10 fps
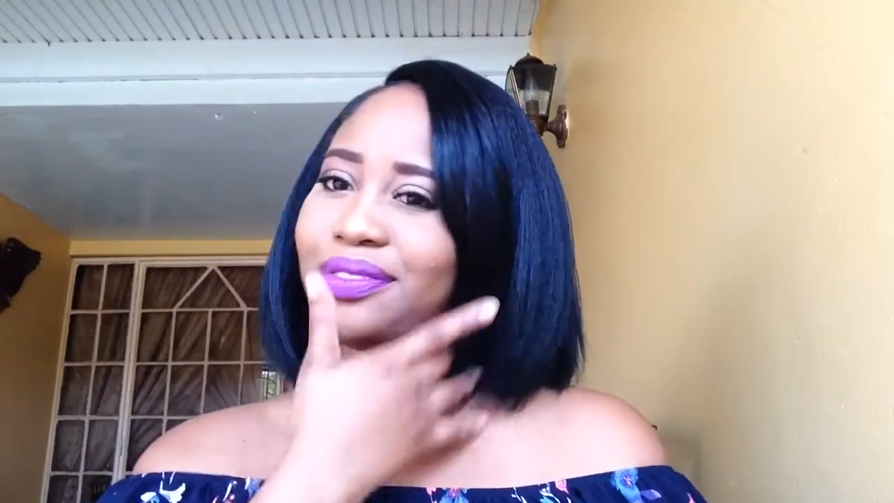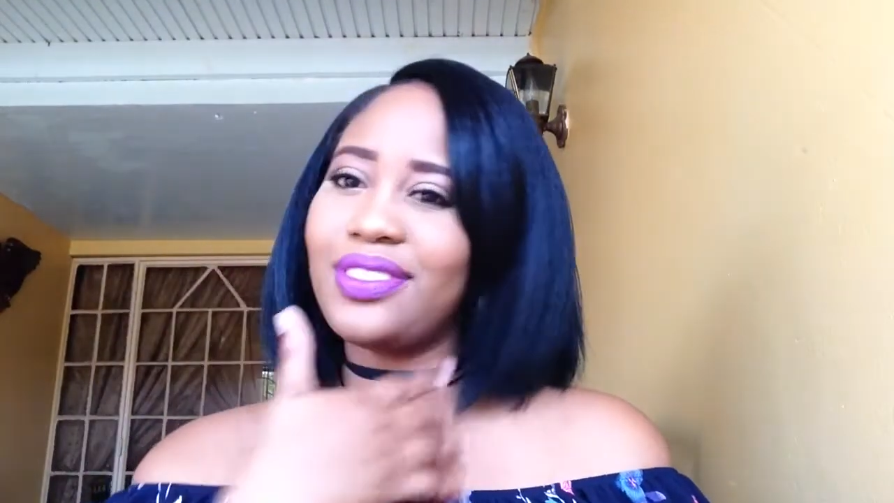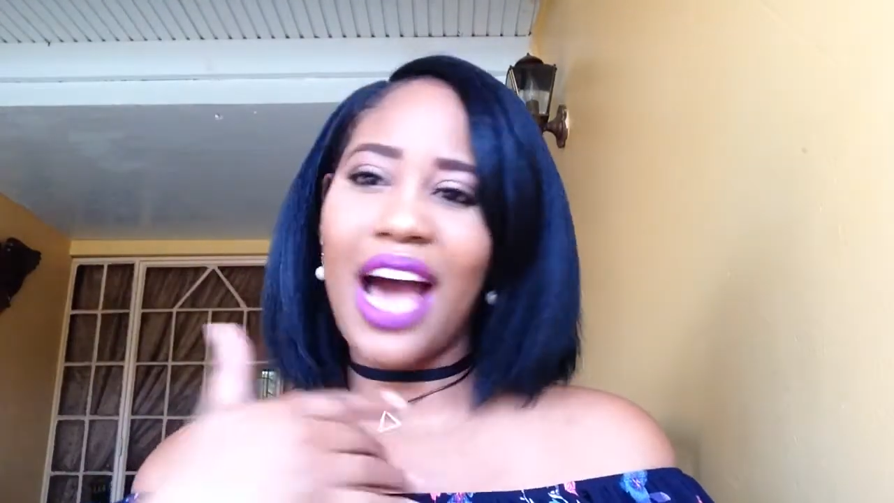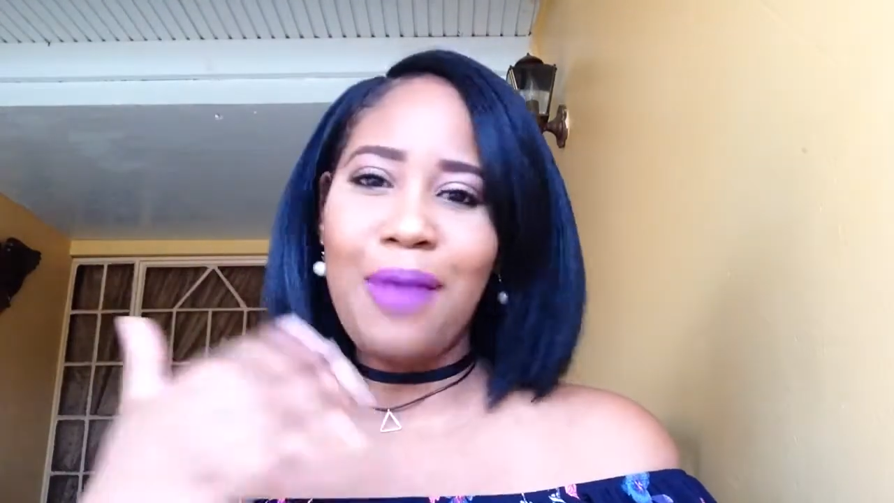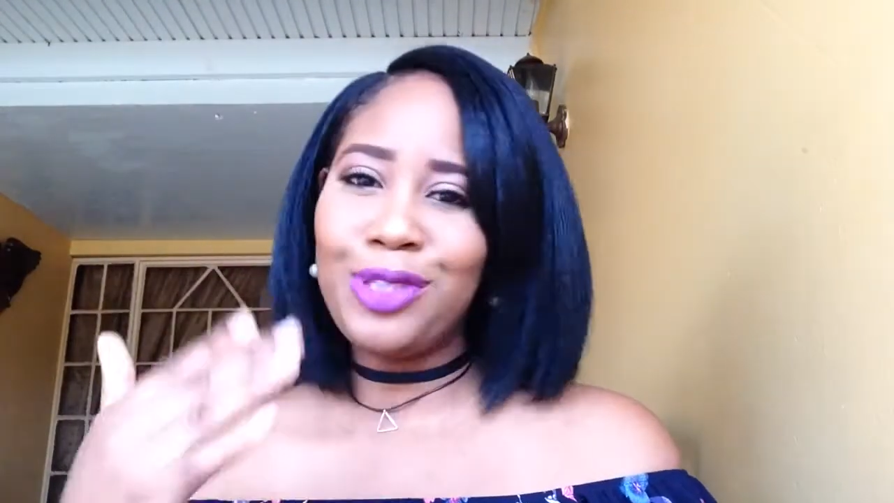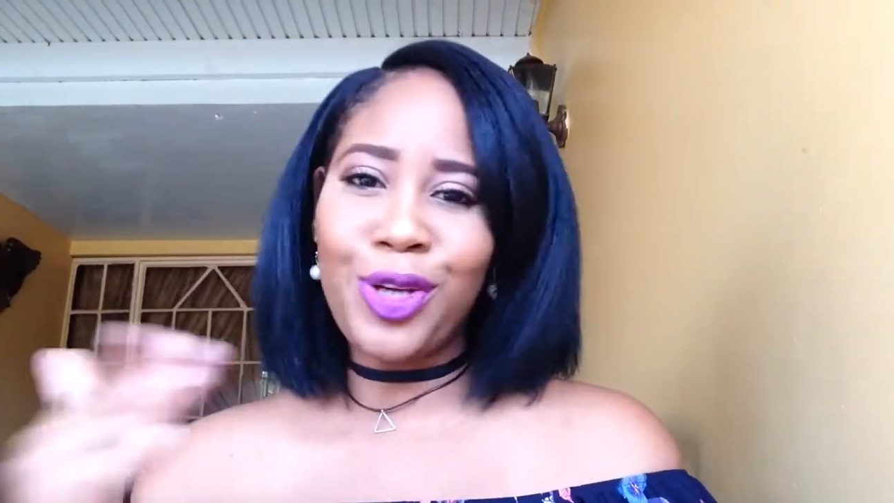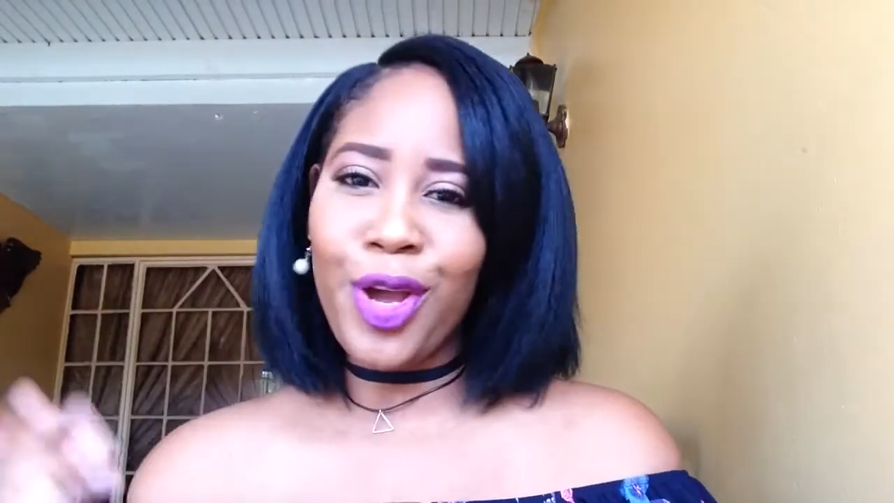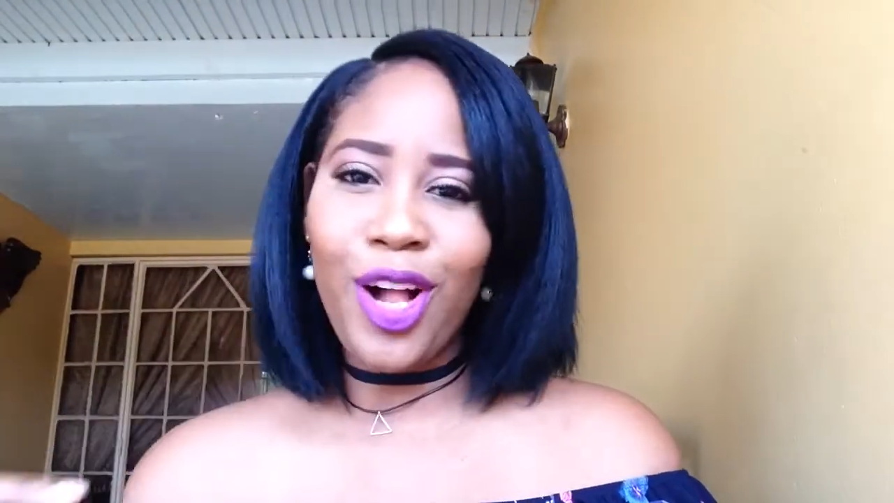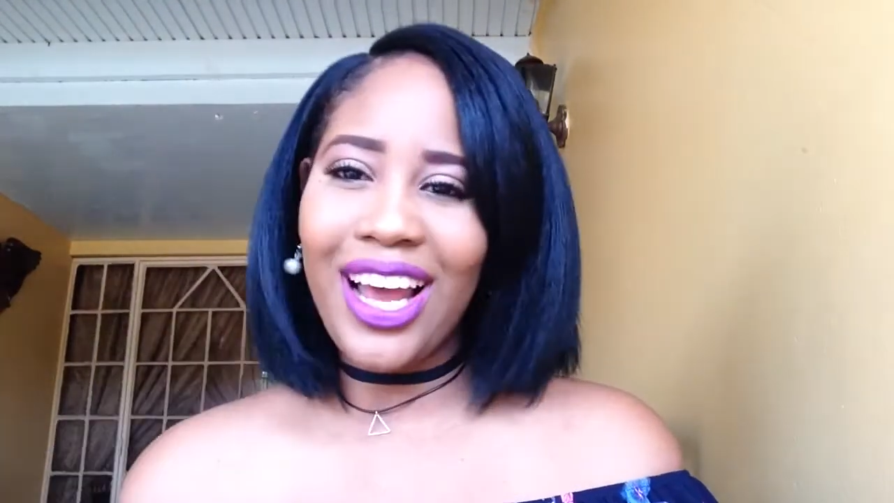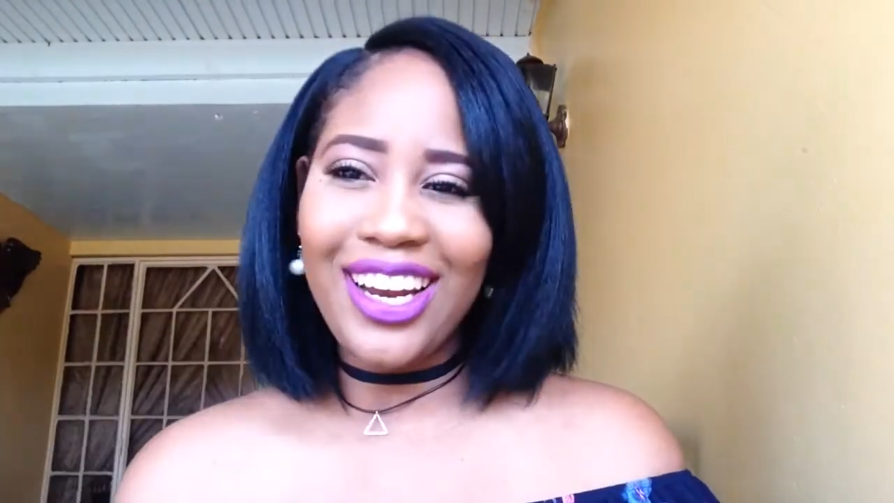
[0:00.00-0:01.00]
I'm sure
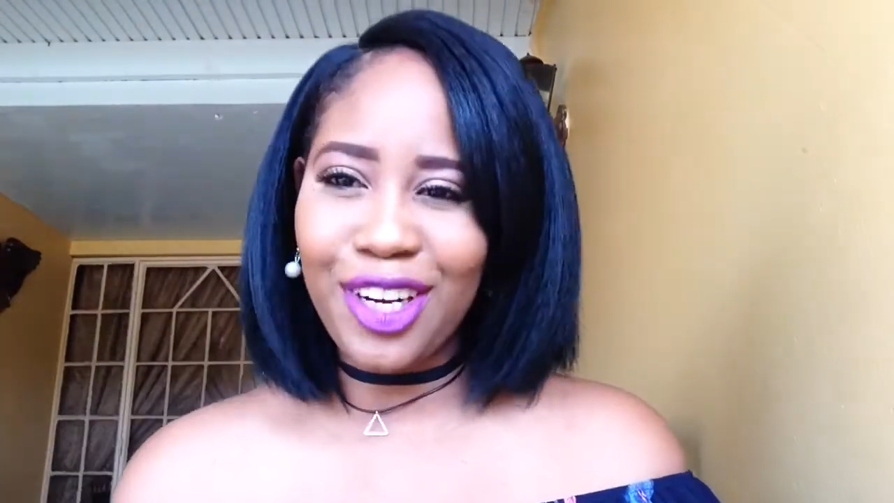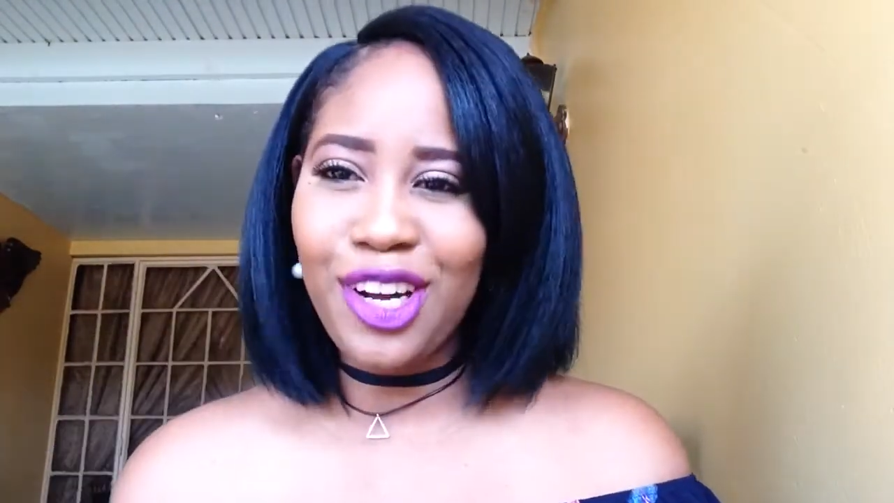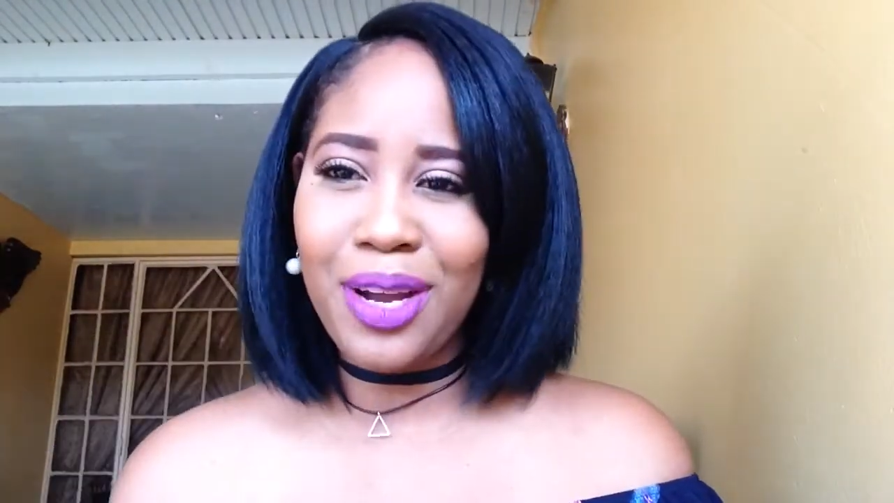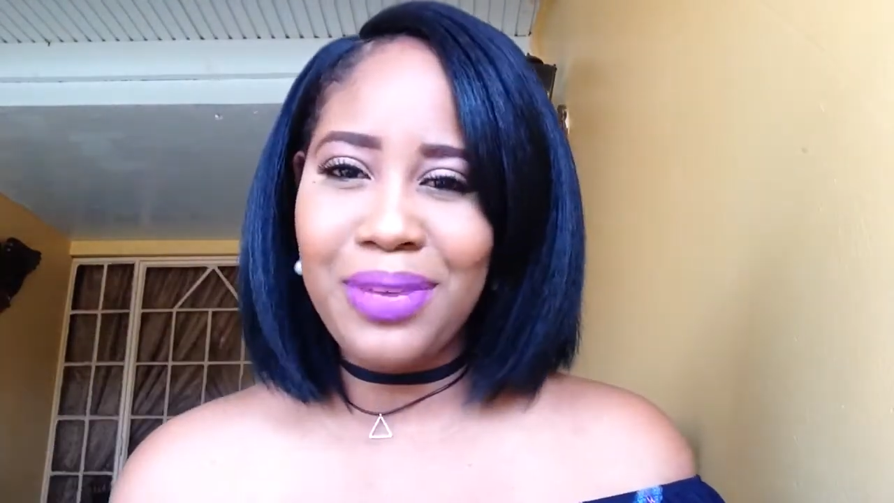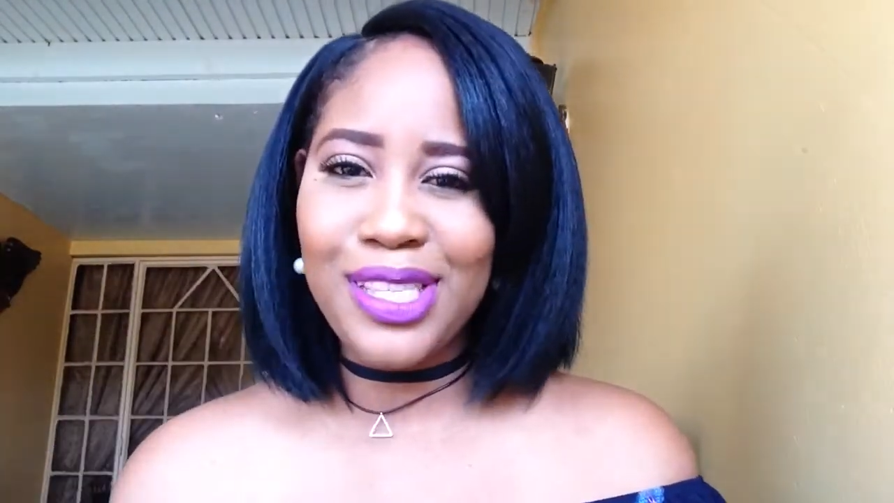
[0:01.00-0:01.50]
y'all are not gonna be